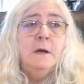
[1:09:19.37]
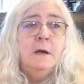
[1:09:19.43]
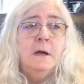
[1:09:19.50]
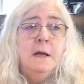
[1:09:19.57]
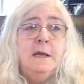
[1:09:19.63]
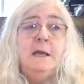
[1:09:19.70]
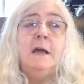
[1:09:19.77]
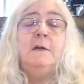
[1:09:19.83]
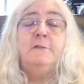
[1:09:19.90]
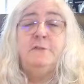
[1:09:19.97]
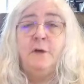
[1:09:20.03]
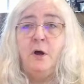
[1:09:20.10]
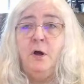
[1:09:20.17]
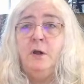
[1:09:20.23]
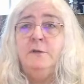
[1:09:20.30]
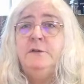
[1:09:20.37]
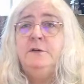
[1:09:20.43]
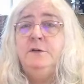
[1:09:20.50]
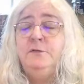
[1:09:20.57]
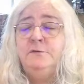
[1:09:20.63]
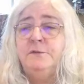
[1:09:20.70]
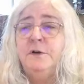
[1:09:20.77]
Yes, all the
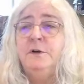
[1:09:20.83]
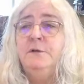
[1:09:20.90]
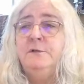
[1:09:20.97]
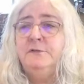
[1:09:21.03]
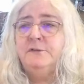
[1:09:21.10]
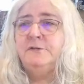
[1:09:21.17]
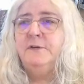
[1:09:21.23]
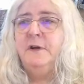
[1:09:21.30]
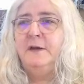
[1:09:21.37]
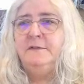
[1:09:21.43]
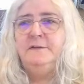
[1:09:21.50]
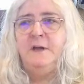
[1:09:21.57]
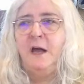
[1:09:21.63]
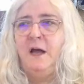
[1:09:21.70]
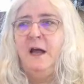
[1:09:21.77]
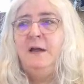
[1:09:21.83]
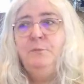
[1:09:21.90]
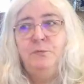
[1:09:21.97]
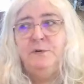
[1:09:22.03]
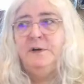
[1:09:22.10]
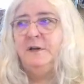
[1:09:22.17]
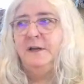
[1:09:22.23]
Nouveaux. I
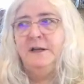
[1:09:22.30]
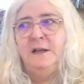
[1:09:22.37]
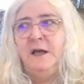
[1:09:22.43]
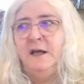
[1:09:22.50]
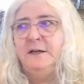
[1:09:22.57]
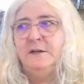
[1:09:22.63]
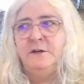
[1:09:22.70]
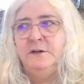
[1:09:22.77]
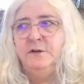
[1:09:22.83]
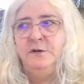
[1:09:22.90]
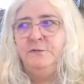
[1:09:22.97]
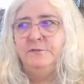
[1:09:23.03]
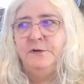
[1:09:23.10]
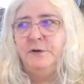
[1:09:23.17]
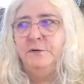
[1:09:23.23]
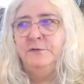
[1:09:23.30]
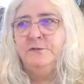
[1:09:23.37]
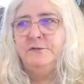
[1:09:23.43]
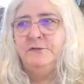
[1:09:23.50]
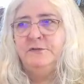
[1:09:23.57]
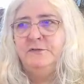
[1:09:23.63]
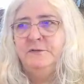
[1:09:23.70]
really like the Nouveaux
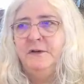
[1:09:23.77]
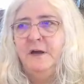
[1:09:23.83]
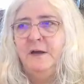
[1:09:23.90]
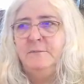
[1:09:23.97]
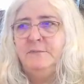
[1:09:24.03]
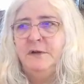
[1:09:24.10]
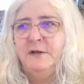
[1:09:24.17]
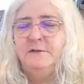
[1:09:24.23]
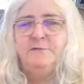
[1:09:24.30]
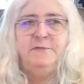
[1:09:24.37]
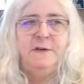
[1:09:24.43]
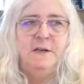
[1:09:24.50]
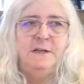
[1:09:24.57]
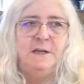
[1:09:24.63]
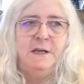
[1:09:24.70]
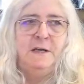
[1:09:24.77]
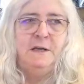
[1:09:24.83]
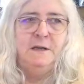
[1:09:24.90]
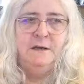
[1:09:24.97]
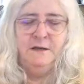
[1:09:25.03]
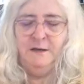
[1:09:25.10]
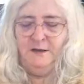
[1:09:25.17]
confetti.
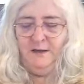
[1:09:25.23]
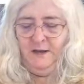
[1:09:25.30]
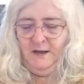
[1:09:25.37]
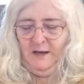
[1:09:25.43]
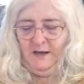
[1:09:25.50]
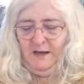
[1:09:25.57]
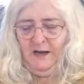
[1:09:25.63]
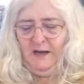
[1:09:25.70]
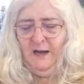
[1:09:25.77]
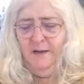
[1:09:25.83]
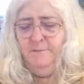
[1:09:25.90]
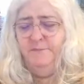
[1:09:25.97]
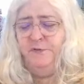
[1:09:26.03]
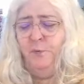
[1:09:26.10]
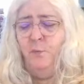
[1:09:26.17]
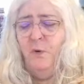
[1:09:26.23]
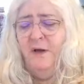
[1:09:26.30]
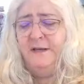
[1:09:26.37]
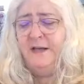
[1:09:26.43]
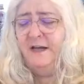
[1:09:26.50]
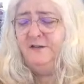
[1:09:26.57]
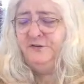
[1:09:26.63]
The one
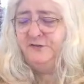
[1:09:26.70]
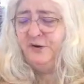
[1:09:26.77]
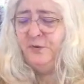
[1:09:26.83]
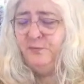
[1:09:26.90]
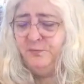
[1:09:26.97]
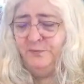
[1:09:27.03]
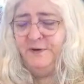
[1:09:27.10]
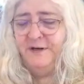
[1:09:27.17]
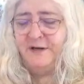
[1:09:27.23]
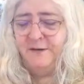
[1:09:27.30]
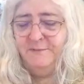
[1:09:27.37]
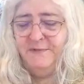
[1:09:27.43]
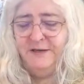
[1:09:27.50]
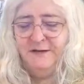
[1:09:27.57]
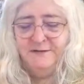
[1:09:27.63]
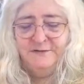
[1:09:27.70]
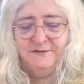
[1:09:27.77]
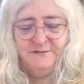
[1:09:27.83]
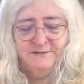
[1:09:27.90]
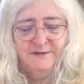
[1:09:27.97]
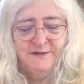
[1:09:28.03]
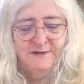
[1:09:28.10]
I don't recommend
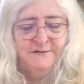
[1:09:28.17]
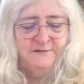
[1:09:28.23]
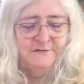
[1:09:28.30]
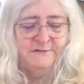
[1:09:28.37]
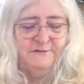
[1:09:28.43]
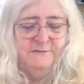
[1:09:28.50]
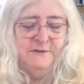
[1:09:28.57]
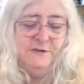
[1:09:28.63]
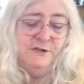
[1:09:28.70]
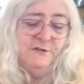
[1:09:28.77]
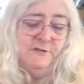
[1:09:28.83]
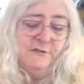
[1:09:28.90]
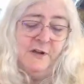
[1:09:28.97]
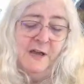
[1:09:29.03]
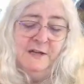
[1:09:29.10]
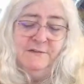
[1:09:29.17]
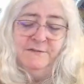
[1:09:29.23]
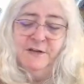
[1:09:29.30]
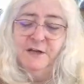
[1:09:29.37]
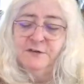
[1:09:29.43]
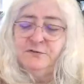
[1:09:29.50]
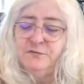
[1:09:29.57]
which is kind of
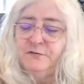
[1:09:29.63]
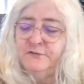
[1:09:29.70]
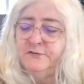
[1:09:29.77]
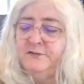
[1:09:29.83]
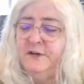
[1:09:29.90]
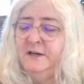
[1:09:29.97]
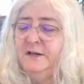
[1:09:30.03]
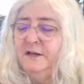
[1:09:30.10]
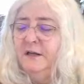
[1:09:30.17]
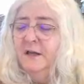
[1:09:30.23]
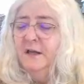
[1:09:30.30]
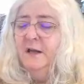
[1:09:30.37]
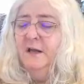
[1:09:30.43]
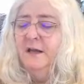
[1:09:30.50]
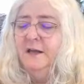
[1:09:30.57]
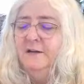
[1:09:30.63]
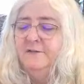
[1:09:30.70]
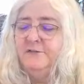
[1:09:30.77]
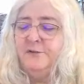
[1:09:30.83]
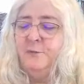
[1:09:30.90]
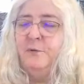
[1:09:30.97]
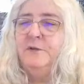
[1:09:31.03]
interesting, is
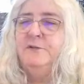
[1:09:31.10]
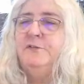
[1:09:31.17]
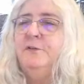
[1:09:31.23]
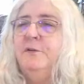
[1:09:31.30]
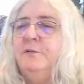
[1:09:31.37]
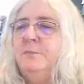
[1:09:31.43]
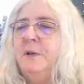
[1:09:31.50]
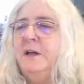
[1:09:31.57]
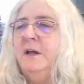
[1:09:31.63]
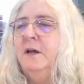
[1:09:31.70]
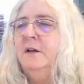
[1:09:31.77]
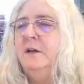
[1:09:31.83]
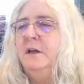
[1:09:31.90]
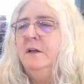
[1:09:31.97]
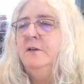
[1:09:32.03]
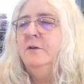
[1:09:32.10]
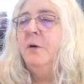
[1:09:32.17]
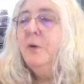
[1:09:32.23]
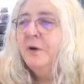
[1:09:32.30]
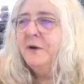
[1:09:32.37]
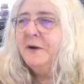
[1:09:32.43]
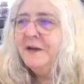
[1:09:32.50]
the one sold by
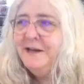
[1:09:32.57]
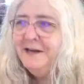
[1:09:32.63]
Hunkydory.